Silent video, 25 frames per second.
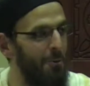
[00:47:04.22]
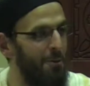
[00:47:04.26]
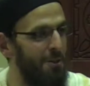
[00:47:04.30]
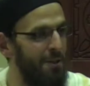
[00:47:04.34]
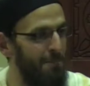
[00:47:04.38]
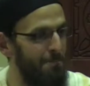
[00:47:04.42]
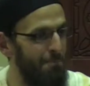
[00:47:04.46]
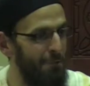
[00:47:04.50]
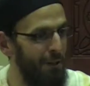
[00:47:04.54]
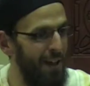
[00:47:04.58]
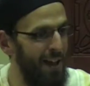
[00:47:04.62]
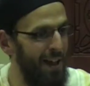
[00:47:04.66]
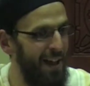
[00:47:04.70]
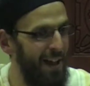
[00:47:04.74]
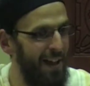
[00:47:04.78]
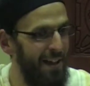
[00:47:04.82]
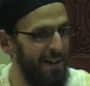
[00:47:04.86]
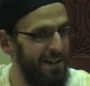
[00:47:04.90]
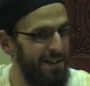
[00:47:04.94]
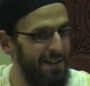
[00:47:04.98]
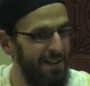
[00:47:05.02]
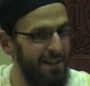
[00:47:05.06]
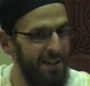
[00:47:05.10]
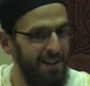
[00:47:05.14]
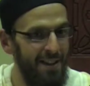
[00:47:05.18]
with the plan.
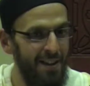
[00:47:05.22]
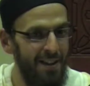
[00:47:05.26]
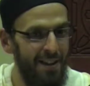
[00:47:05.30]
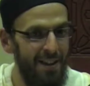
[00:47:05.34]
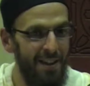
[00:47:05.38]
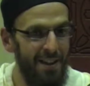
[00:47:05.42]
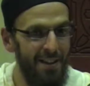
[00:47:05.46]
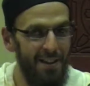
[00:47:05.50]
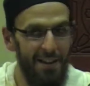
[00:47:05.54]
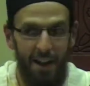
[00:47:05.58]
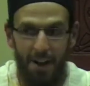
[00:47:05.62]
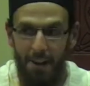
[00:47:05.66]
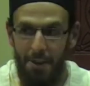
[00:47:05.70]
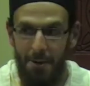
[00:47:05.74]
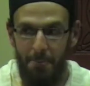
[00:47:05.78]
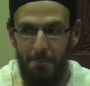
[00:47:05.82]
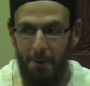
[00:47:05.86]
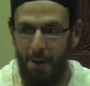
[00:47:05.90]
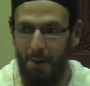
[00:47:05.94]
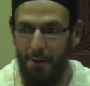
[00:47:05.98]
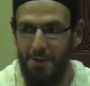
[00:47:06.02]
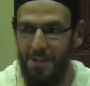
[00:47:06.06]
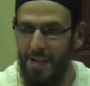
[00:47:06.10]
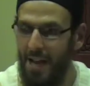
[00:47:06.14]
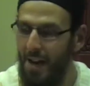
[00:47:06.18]
The other
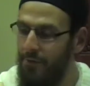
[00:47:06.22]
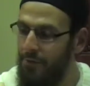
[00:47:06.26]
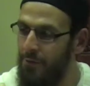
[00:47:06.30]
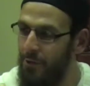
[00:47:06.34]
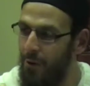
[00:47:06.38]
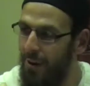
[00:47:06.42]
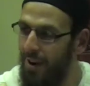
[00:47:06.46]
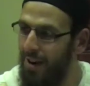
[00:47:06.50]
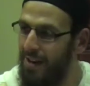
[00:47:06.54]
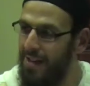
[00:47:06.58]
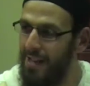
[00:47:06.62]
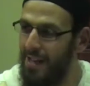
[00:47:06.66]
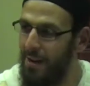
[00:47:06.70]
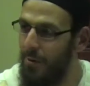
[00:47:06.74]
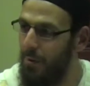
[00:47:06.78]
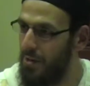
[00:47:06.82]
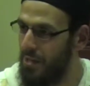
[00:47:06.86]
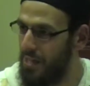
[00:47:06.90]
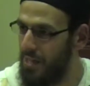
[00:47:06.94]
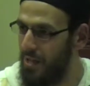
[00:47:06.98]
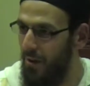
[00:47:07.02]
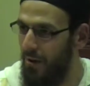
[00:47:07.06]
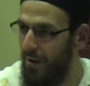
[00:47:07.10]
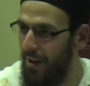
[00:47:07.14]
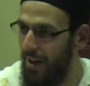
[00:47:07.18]
brothers have no idea what's
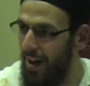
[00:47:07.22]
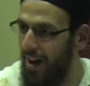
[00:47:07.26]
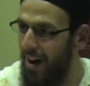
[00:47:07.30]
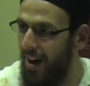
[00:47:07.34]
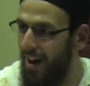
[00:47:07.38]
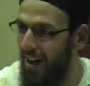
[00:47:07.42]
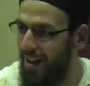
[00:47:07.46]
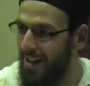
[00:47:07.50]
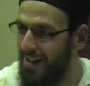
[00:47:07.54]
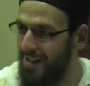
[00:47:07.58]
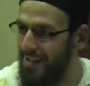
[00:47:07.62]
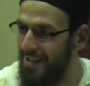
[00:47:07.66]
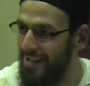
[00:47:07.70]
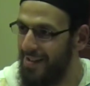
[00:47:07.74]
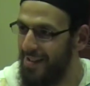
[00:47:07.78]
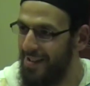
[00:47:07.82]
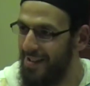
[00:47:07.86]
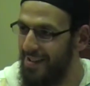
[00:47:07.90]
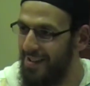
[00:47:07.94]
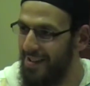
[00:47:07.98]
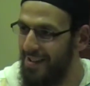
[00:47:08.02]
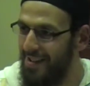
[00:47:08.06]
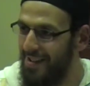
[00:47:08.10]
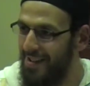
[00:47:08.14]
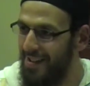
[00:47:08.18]
going on.
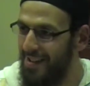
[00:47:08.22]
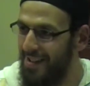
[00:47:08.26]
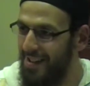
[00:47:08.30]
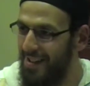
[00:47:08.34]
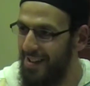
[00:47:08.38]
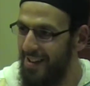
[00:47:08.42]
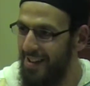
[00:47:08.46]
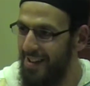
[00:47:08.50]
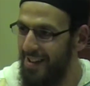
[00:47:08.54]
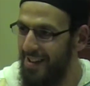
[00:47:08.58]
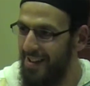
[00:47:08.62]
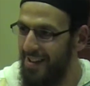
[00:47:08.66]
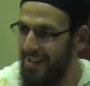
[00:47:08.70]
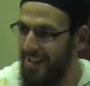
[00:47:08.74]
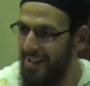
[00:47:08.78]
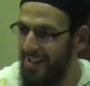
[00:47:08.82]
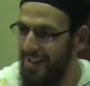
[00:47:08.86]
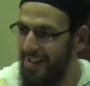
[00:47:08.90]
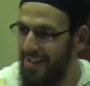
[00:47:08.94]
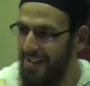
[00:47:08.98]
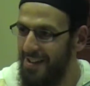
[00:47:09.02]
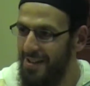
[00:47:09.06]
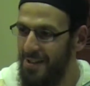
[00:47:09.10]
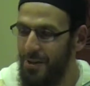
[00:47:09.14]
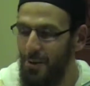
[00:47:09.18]

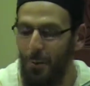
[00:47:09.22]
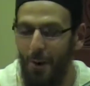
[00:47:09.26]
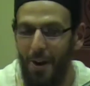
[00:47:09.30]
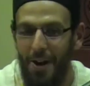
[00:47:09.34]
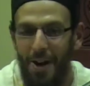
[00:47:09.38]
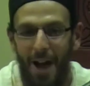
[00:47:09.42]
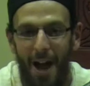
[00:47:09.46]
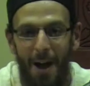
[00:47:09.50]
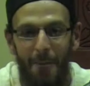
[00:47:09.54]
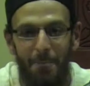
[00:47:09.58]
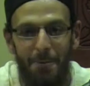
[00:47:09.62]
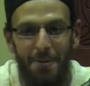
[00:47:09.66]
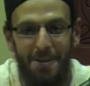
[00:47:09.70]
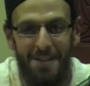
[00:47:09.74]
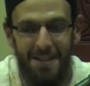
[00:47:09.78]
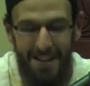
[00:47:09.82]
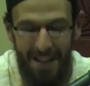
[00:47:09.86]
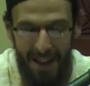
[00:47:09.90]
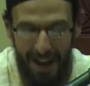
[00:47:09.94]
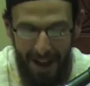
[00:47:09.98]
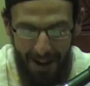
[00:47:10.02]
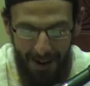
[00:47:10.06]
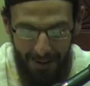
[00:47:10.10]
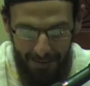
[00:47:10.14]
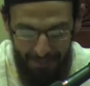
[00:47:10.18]
So what happens
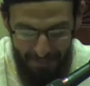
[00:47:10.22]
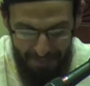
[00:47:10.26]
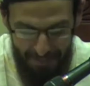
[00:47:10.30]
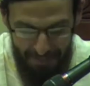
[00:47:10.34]
now?